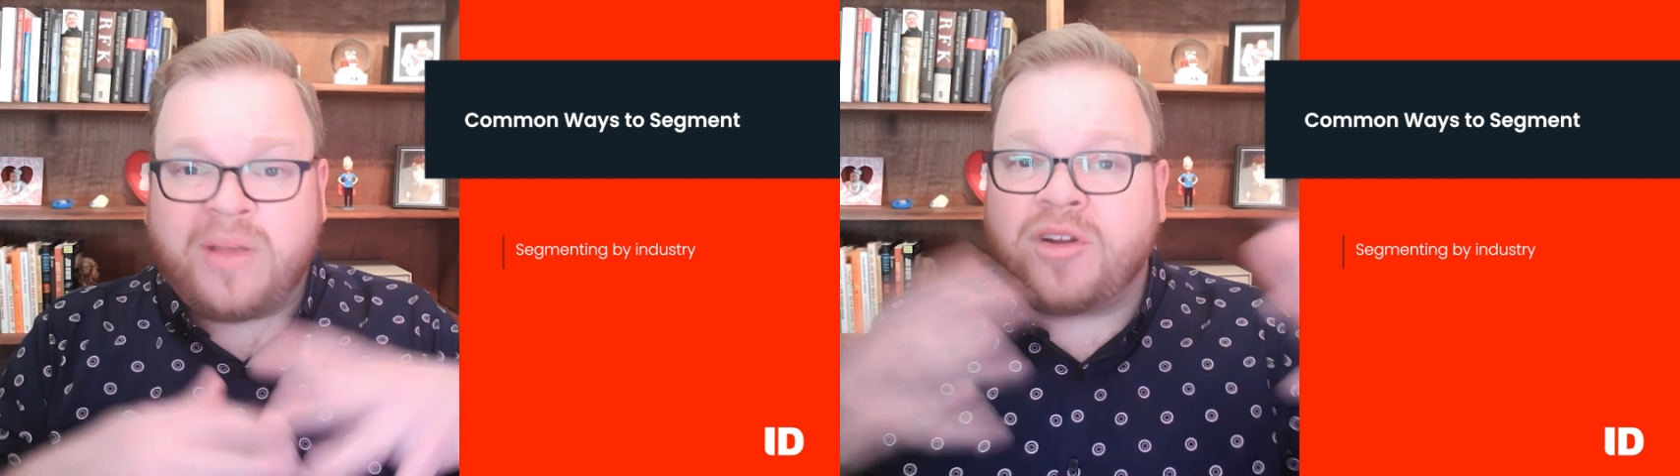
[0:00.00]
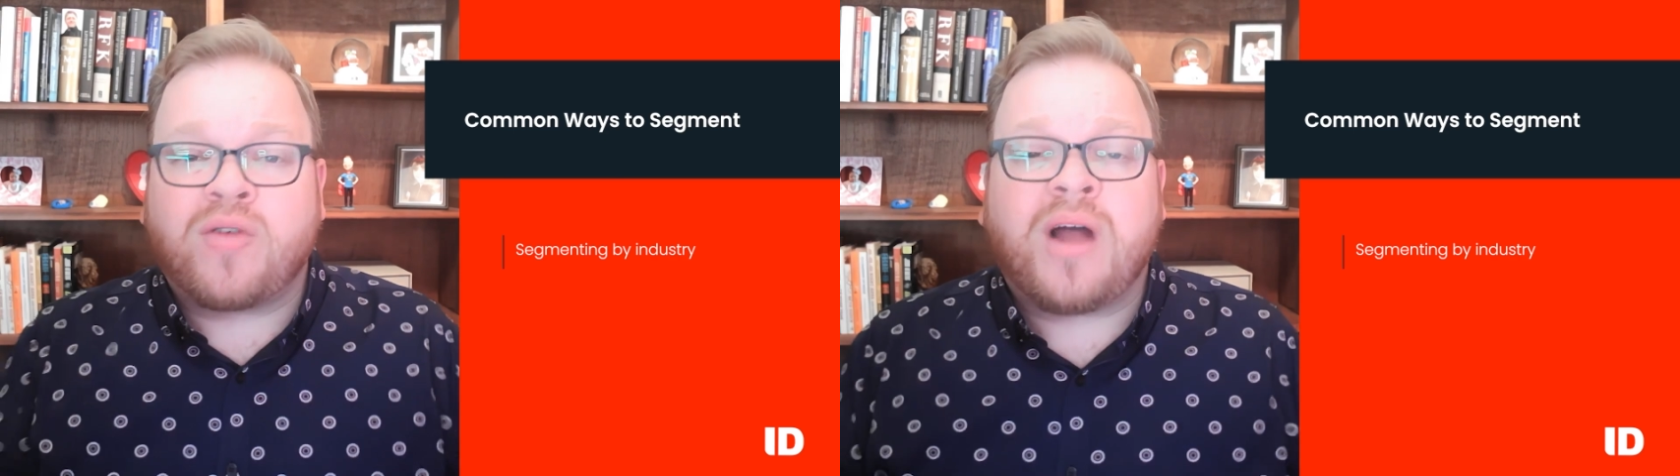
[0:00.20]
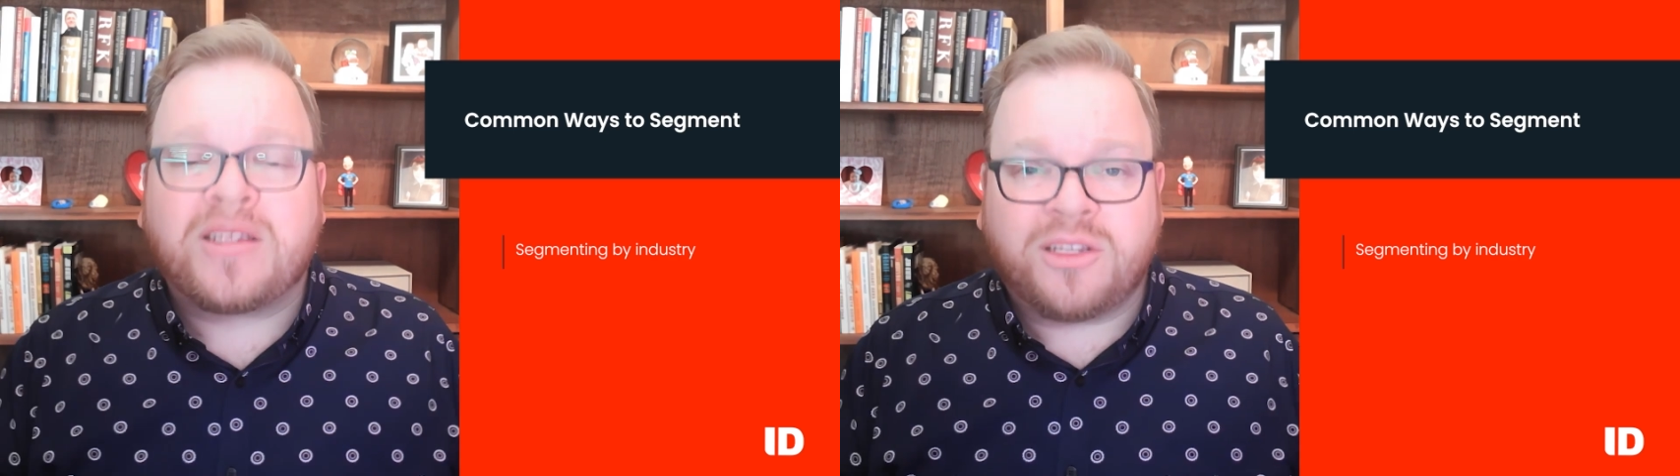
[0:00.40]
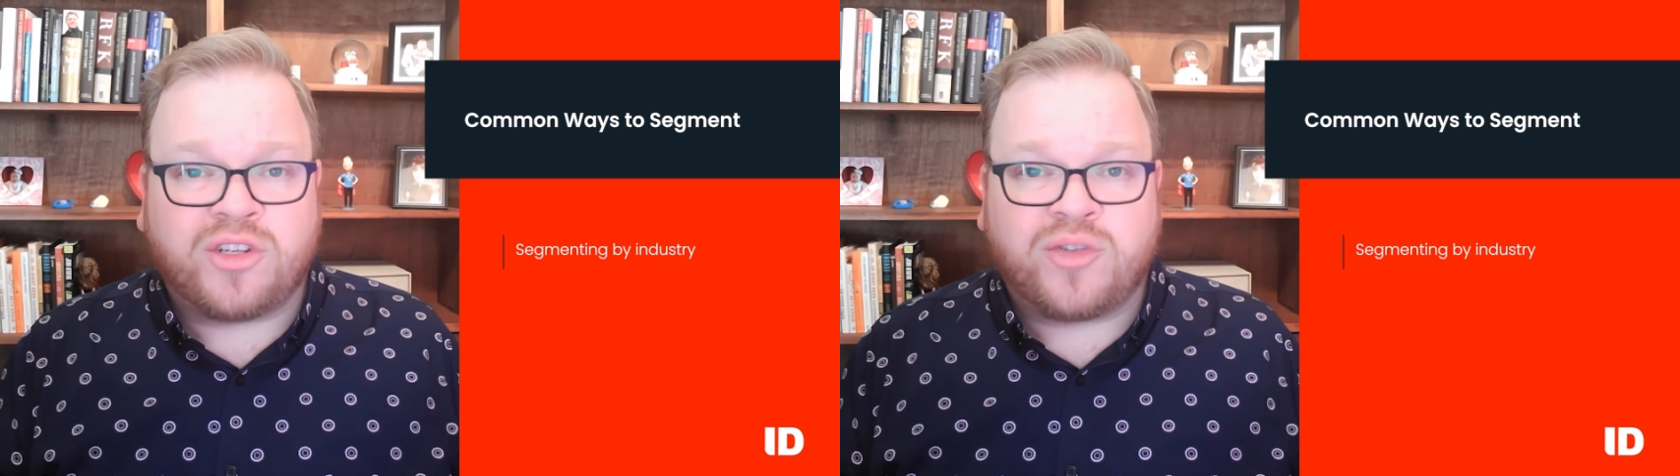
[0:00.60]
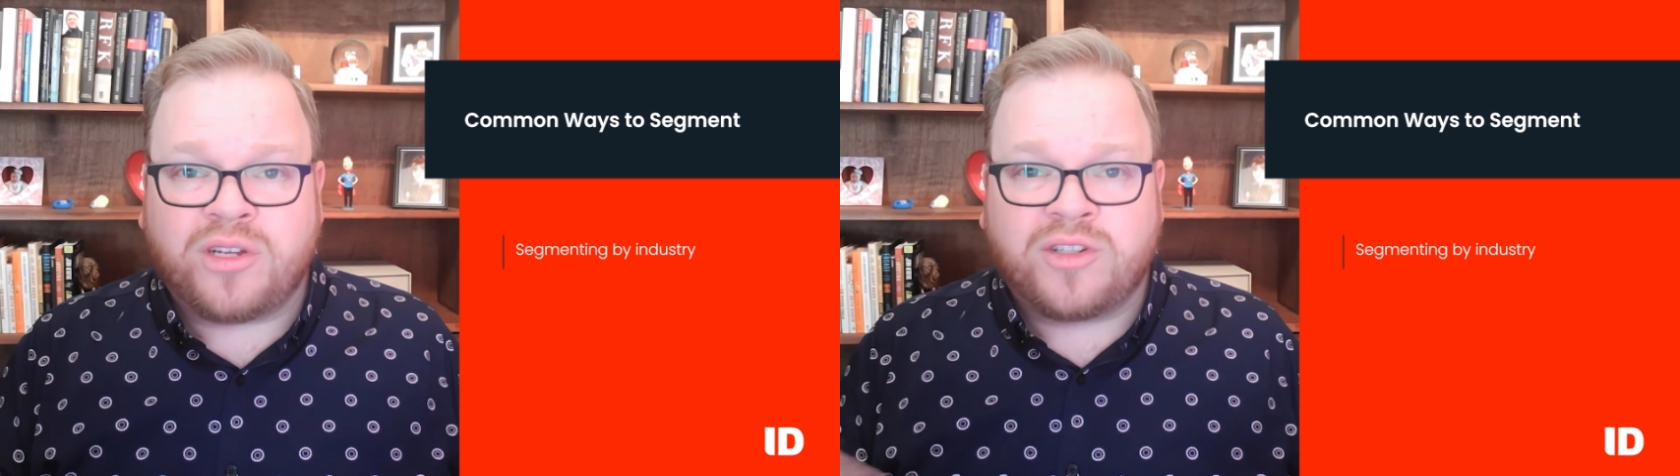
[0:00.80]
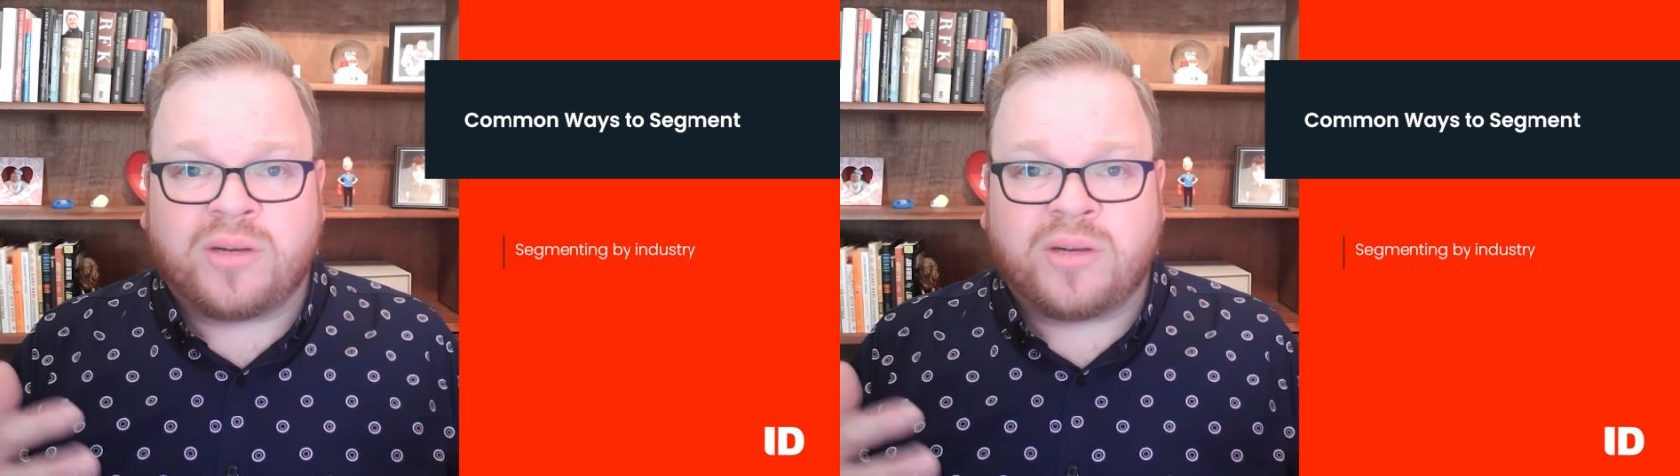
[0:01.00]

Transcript: even across industries,